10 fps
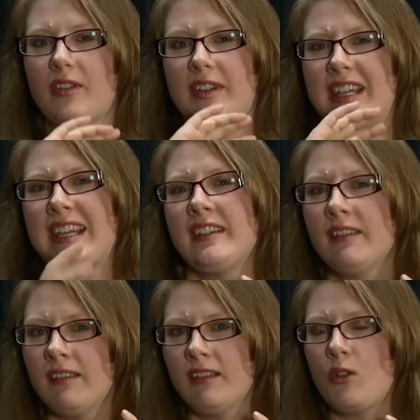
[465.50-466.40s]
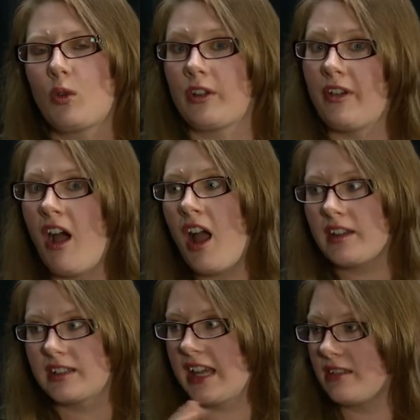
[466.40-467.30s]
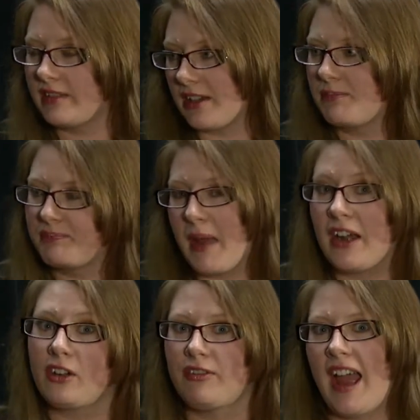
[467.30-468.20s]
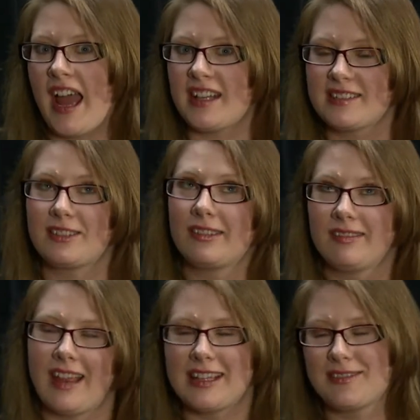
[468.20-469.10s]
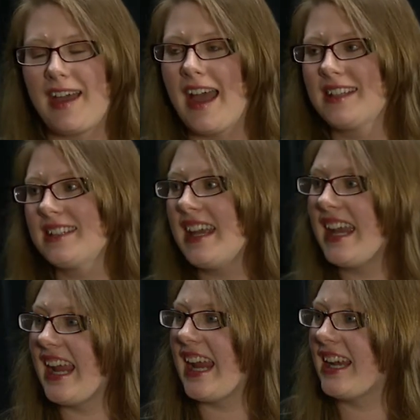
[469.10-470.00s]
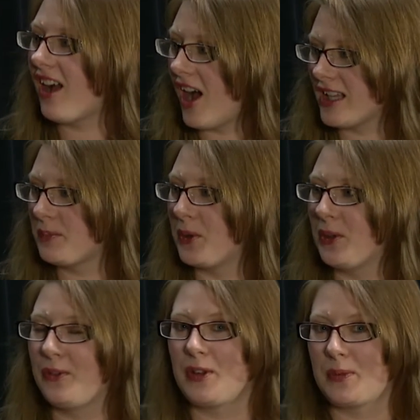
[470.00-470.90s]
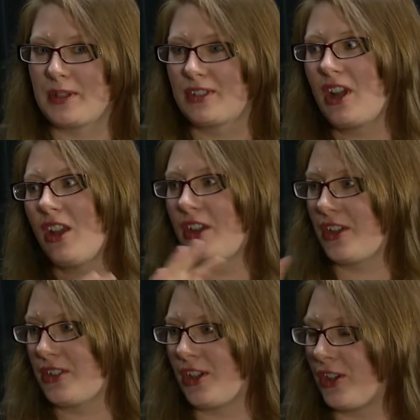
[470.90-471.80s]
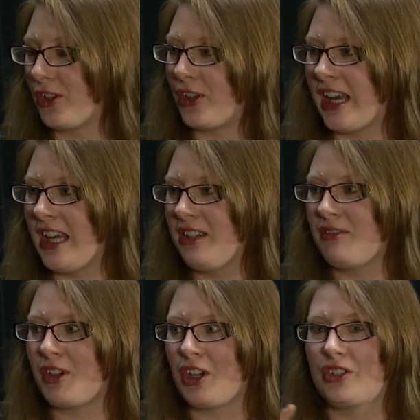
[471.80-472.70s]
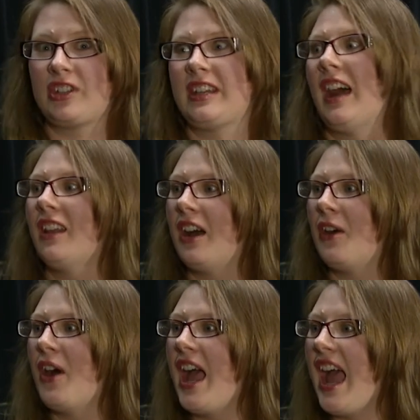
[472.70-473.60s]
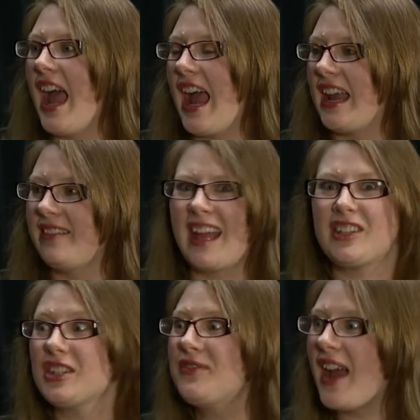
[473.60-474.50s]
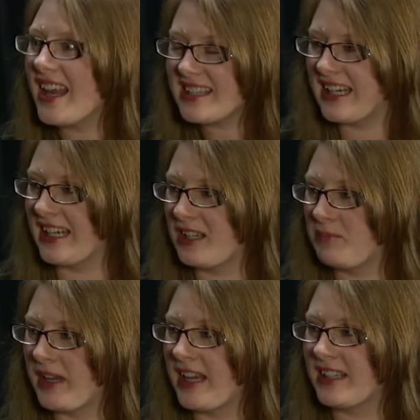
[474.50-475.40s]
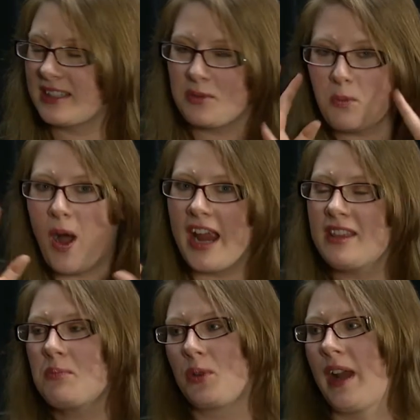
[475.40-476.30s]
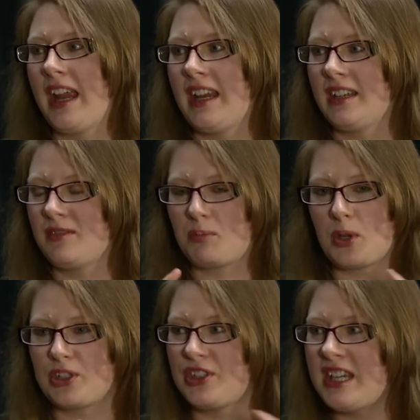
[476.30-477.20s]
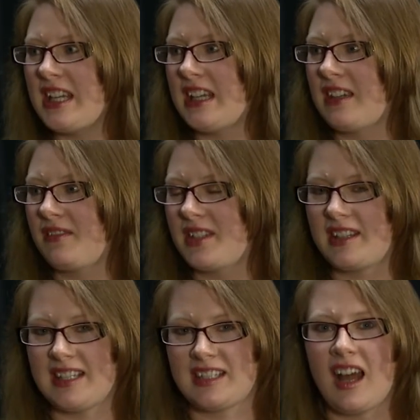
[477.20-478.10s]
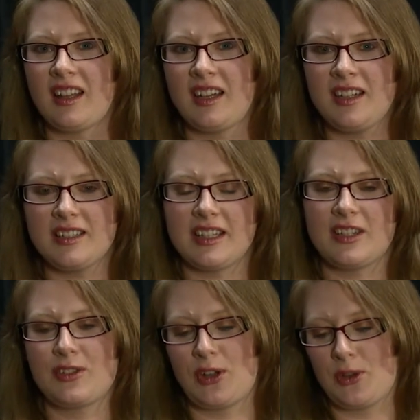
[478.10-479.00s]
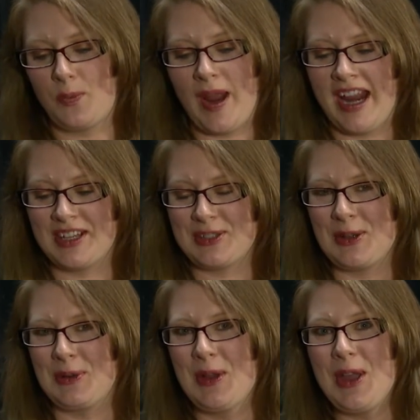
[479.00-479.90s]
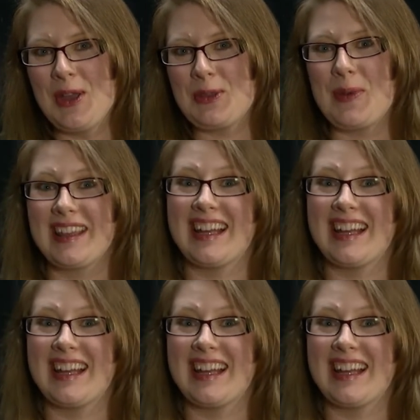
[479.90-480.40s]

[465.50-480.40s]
heal or not get get better fast or less fast in a hospital if it was colored a certain green versus a yellow and that just fascinated me as to why the brain perceived these colors in a certain way so the way that